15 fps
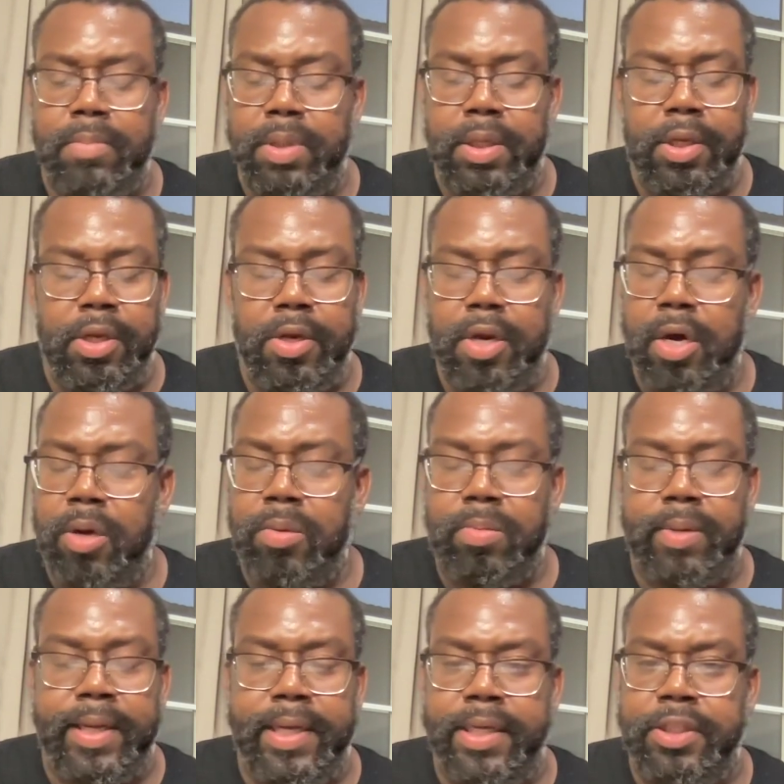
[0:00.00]
you know,
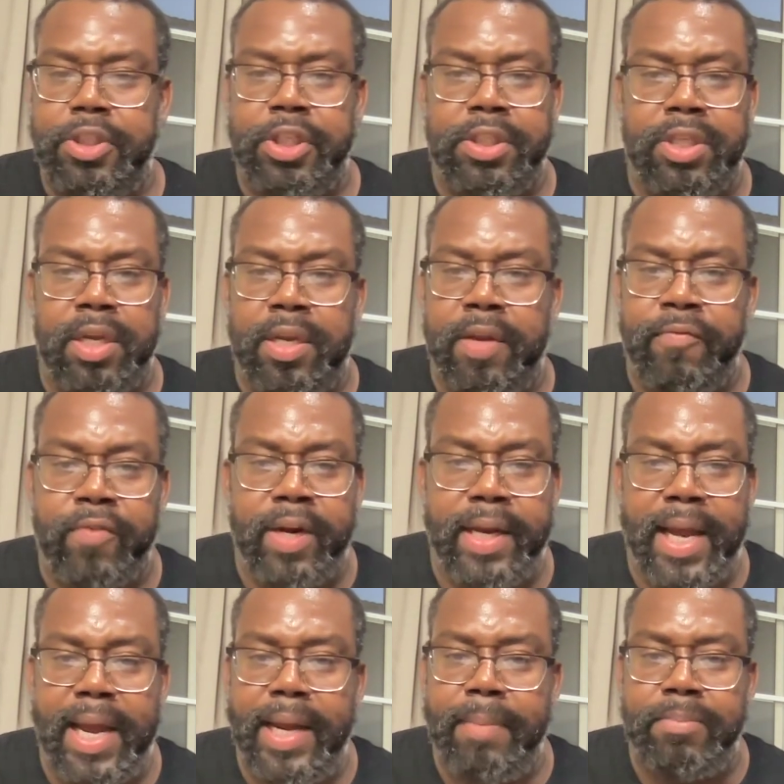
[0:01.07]
it's just a different
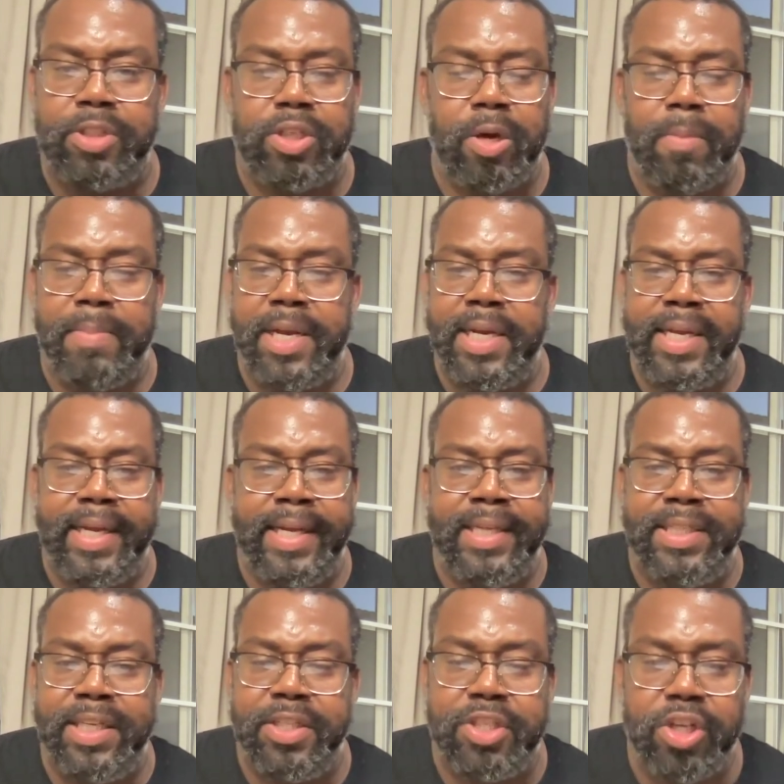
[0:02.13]
game. So many
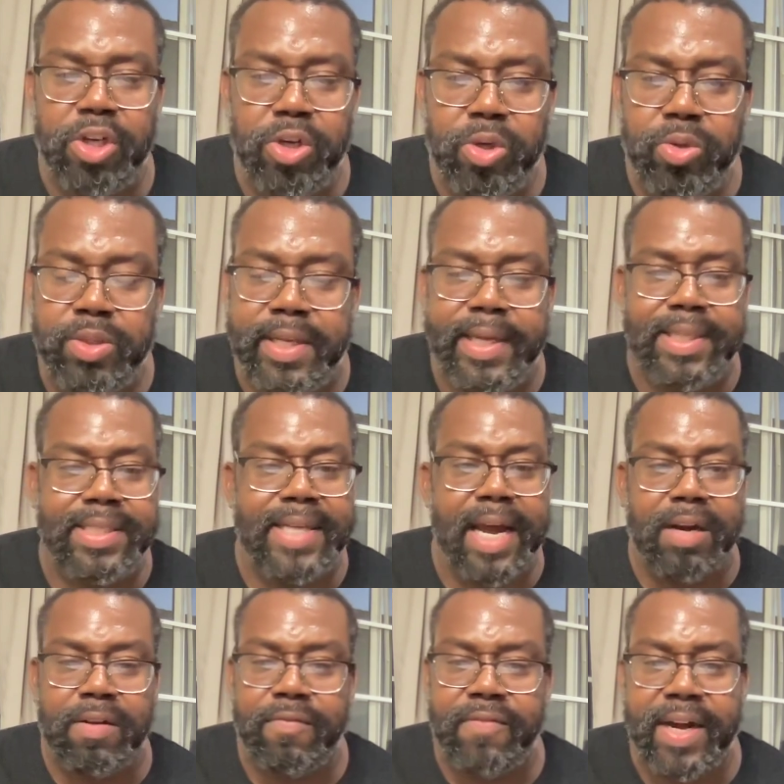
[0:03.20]
easy twos get
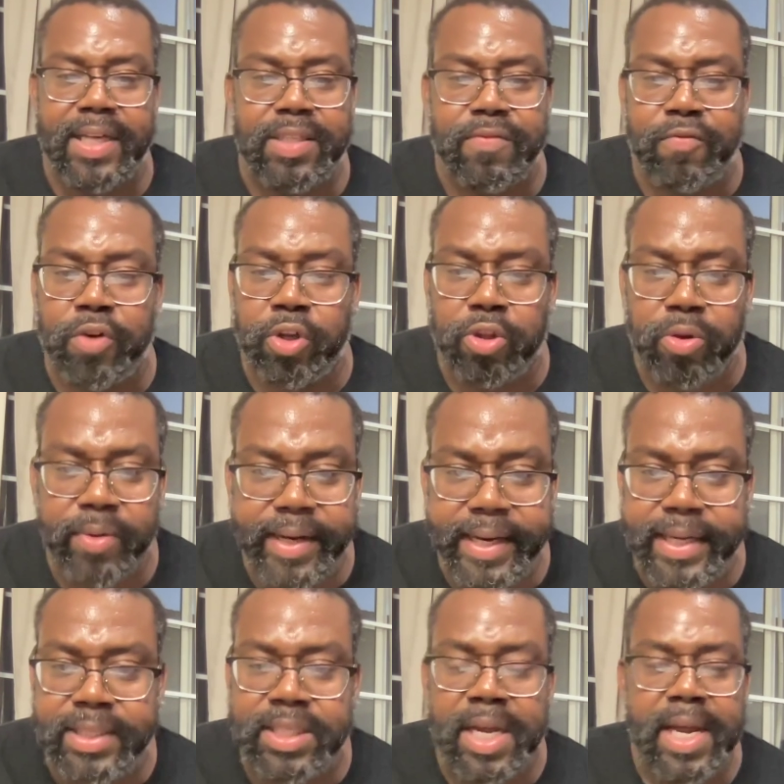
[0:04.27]
sacrificed for
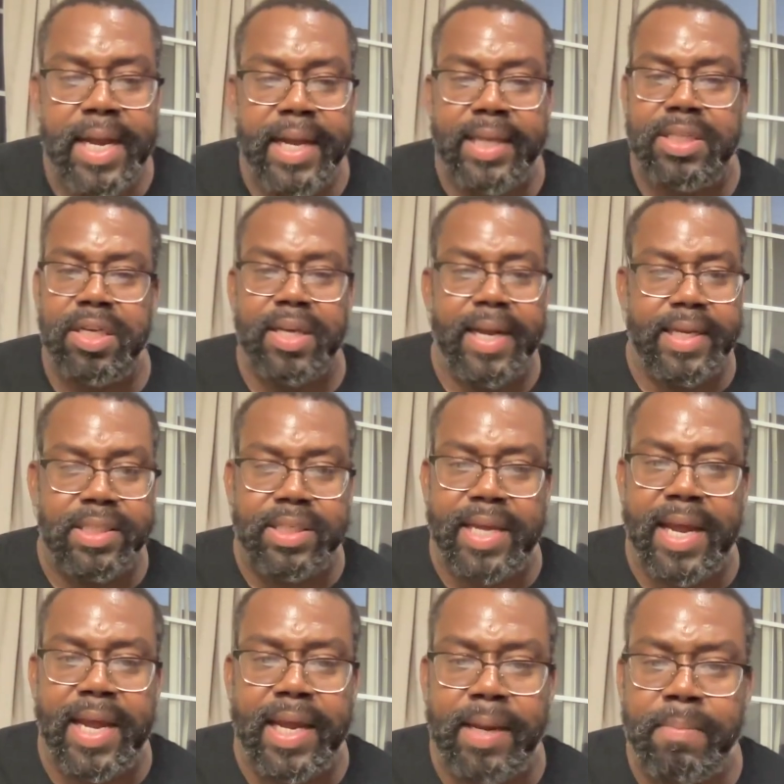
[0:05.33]
threes in today's
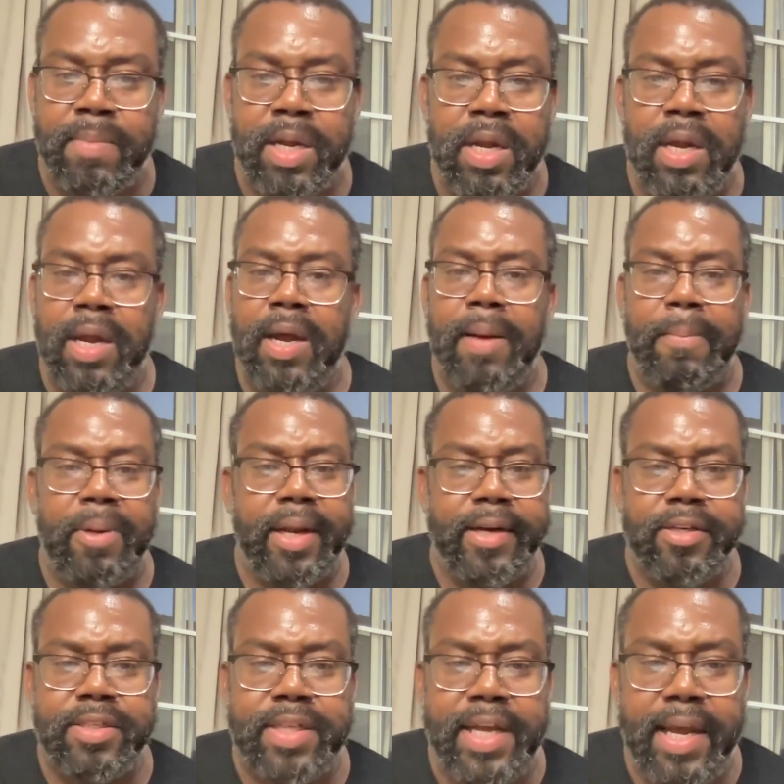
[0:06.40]
game.
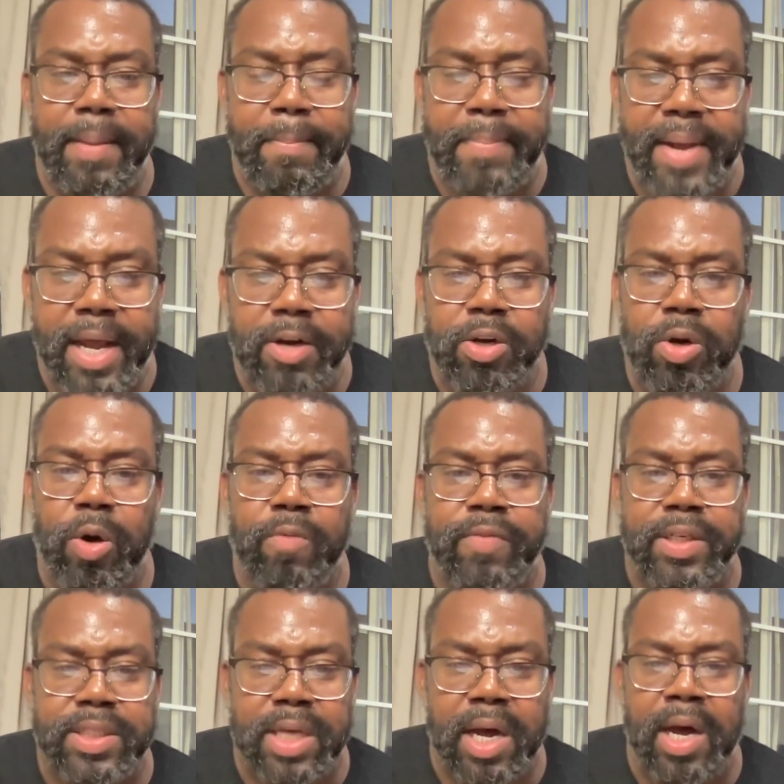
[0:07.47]
Players get better over
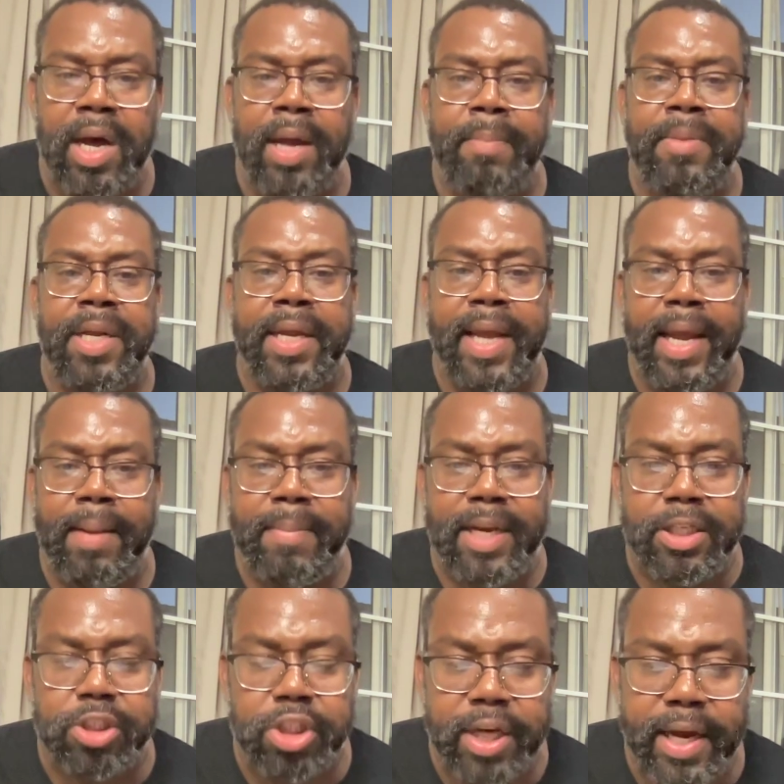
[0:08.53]
time. The game
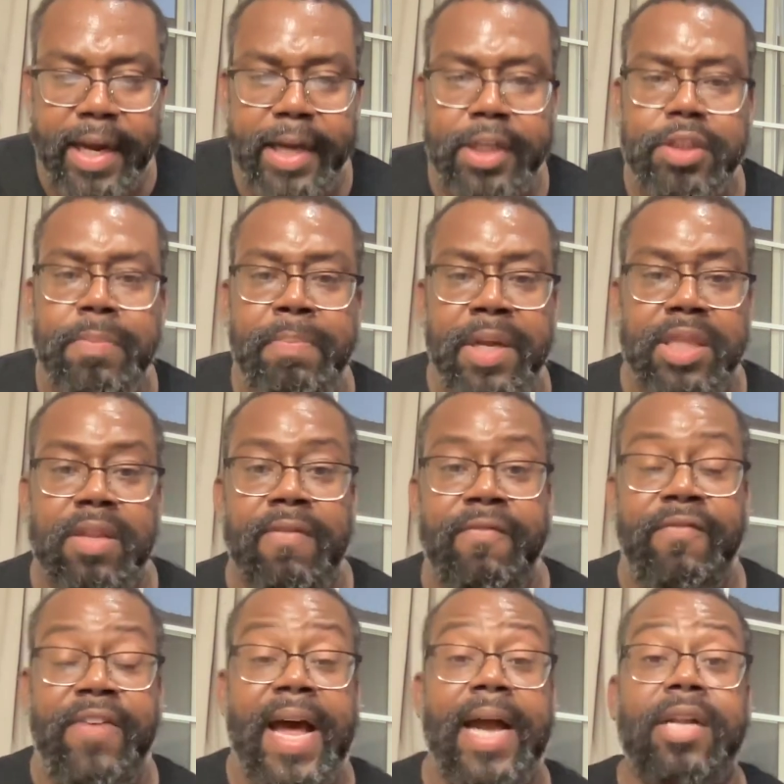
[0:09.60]
has changed, but the
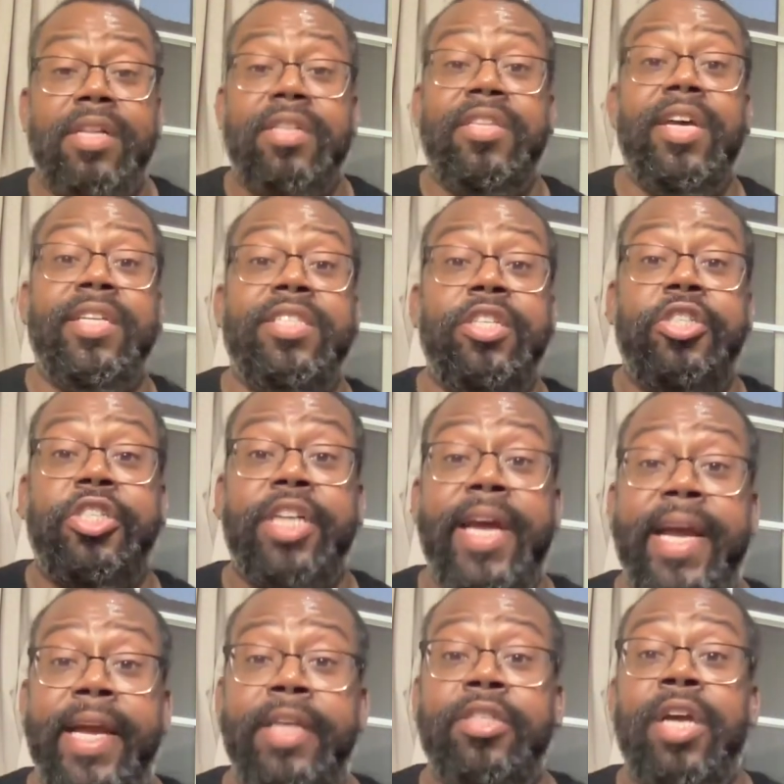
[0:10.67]
fact doesn't
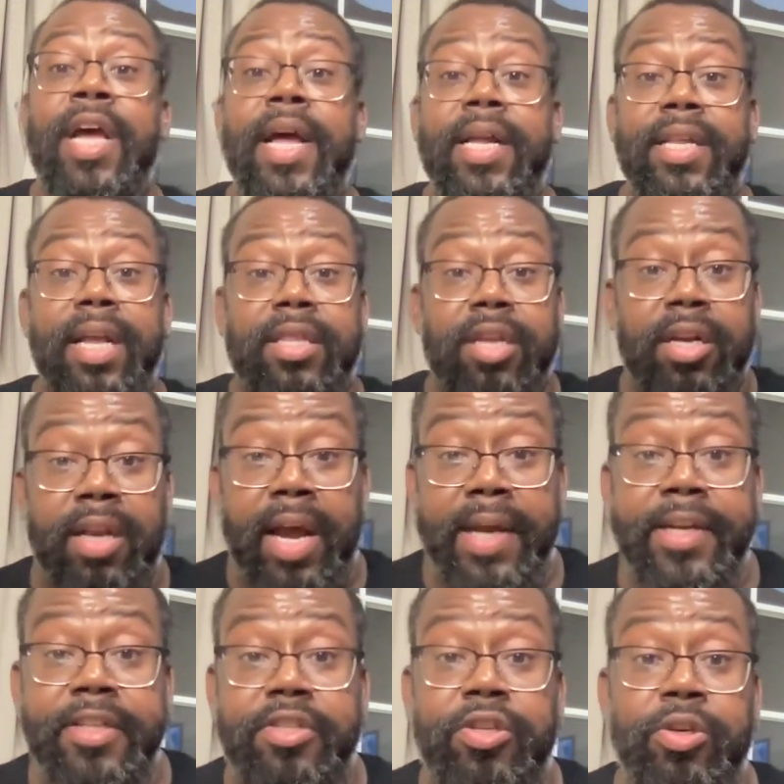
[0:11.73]
change that the
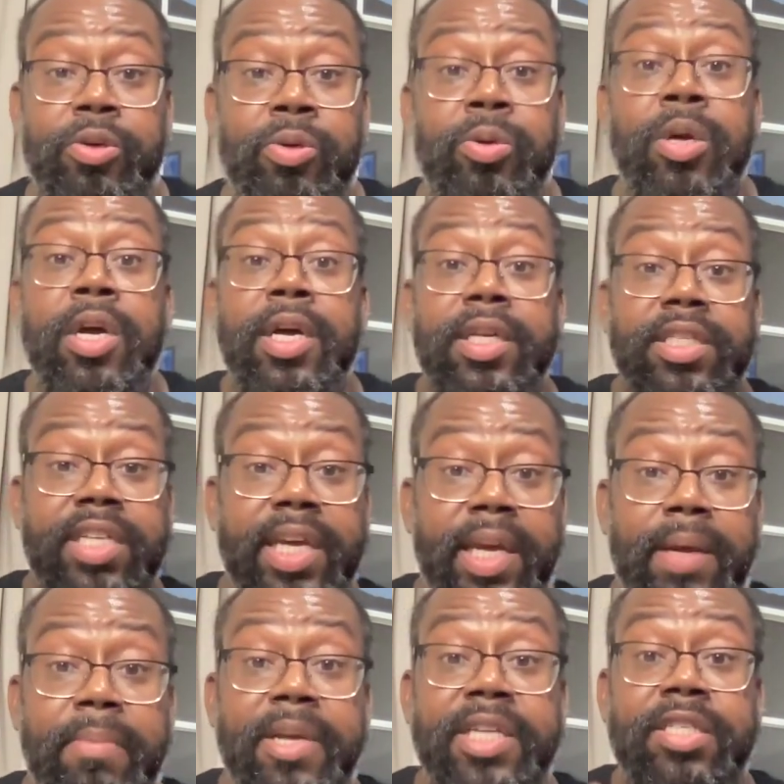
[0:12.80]
92
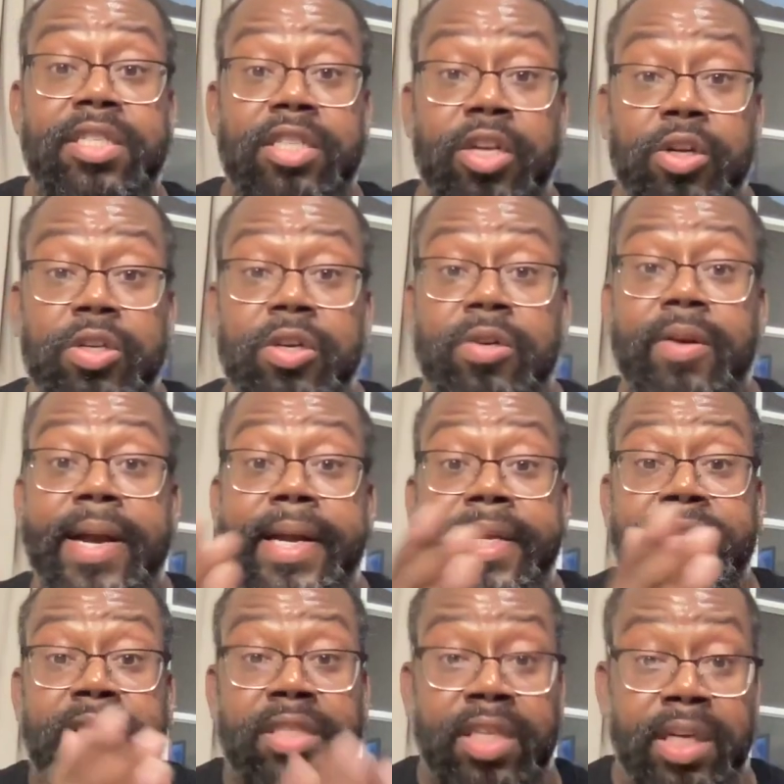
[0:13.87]
team is still the
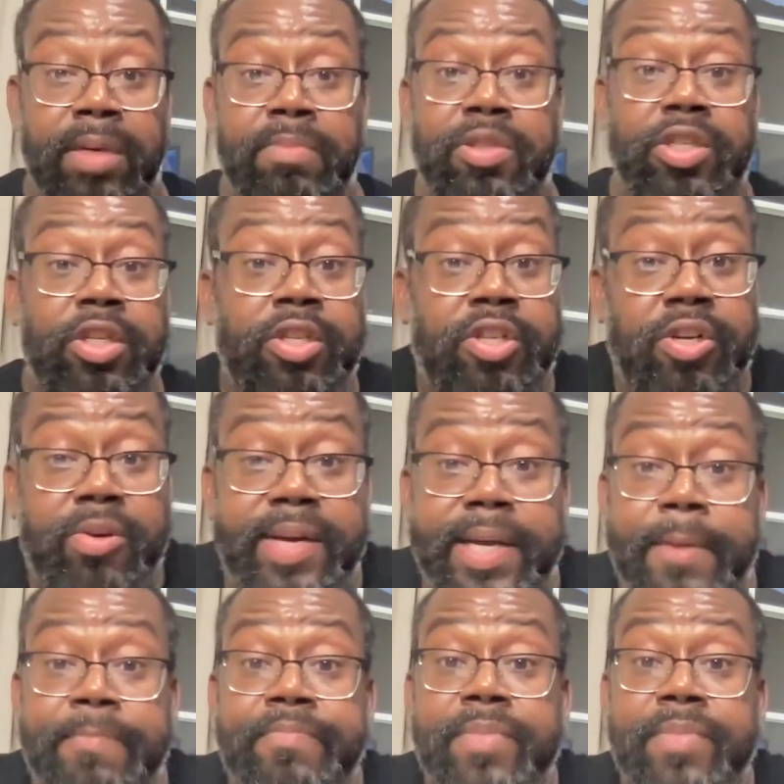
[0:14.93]
greatest team to do it.